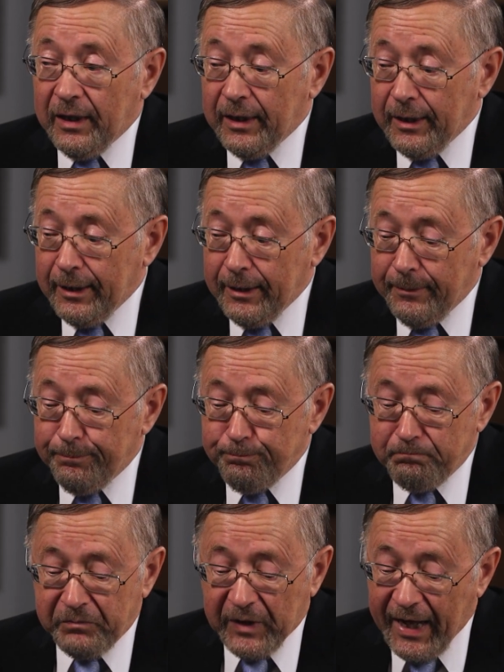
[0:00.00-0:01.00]

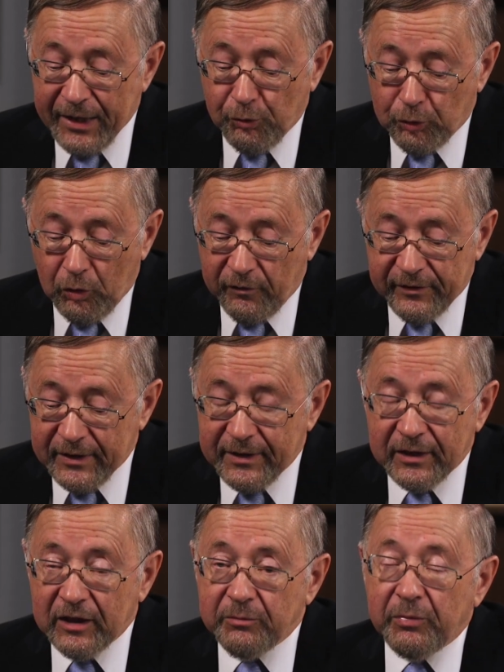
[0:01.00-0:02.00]
I don't know if they
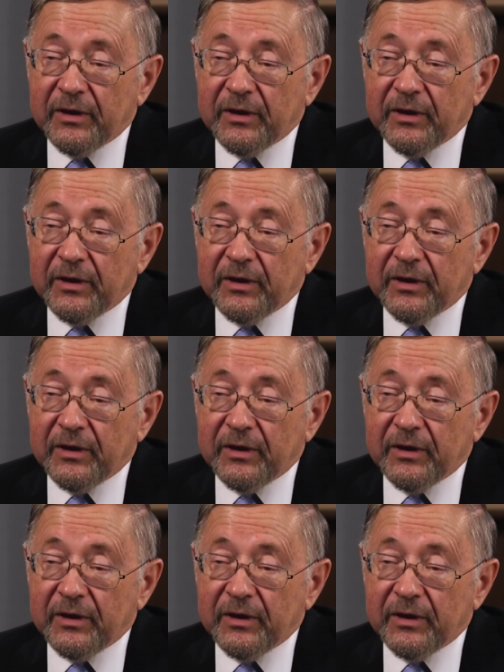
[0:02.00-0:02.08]
did it,